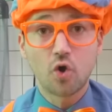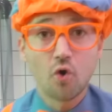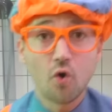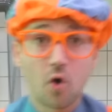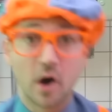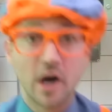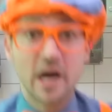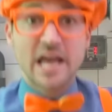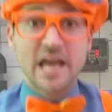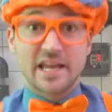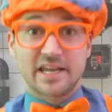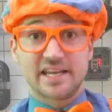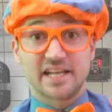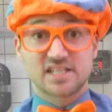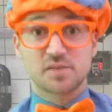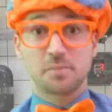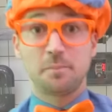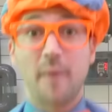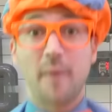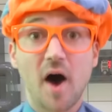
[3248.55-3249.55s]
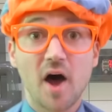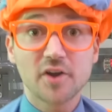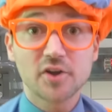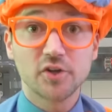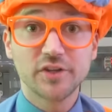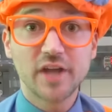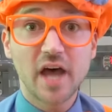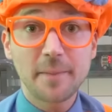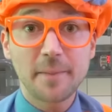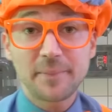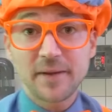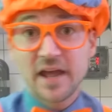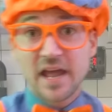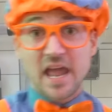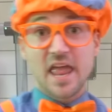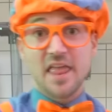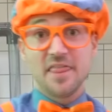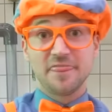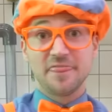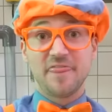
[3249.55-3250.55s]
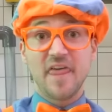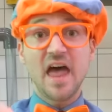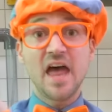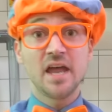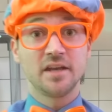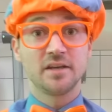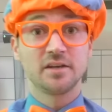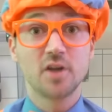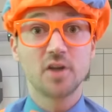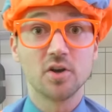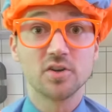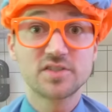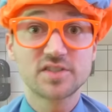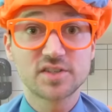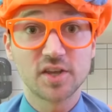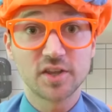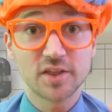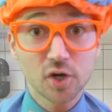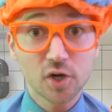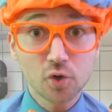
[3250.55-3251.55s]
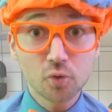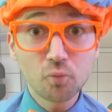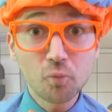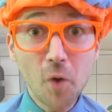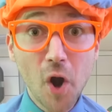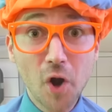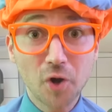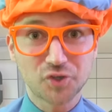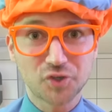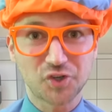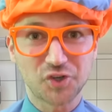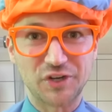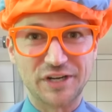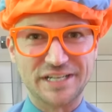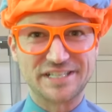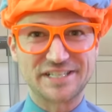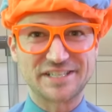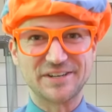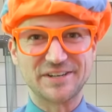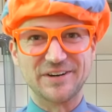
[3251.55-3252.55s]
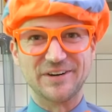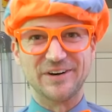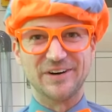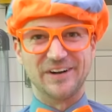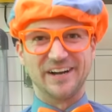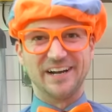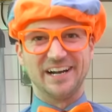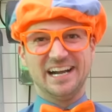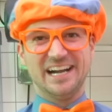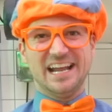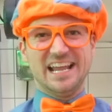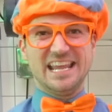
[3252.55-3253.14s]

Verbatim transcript: cool. Gets bottled up, and then goes to the grocery store.